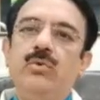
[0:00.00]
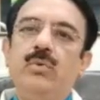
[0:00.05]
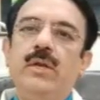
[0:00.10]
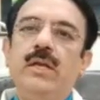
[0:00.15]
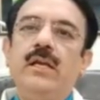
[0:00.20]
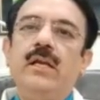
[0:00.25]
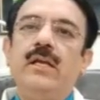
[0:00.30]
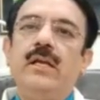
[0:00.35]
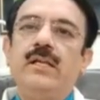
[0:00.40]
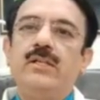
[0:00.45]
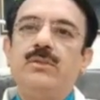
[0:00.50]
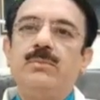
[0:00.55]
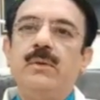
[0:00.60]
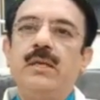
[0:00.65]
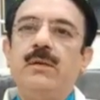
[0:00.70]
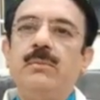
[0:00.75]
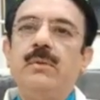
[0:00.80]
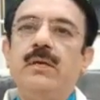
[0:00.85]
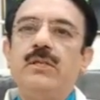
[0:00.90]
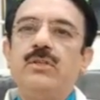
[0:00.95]
doing
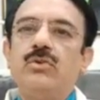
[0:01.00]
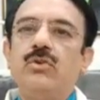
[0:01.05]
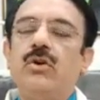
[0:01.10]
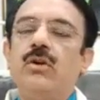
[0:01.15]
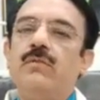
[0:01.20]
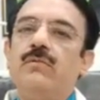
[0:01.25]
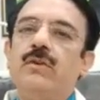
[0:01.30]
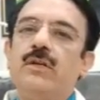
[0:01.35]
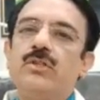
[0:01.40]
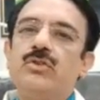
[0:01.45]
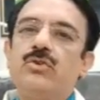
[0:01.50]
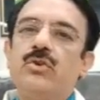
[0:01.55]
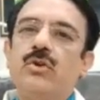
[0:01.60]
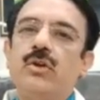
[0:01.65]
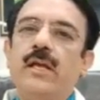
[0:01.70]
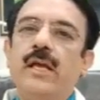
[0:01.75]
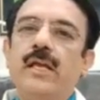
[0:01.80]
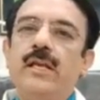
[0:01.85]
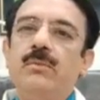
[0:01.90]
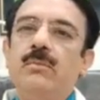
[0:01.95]
experiments on first
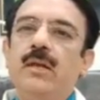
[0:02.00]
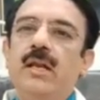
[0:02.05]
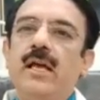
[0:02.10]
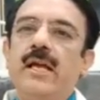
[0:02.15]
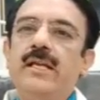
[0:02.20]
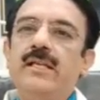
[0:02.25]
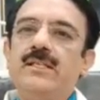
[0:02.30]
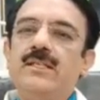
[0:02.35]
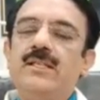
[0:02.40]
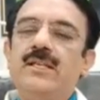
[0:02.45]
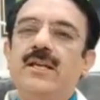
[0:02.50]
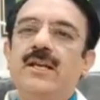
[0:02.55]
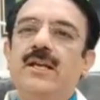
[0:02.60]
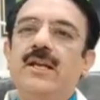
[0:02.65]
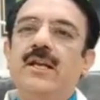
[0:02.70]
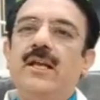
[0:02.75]
on animal eyes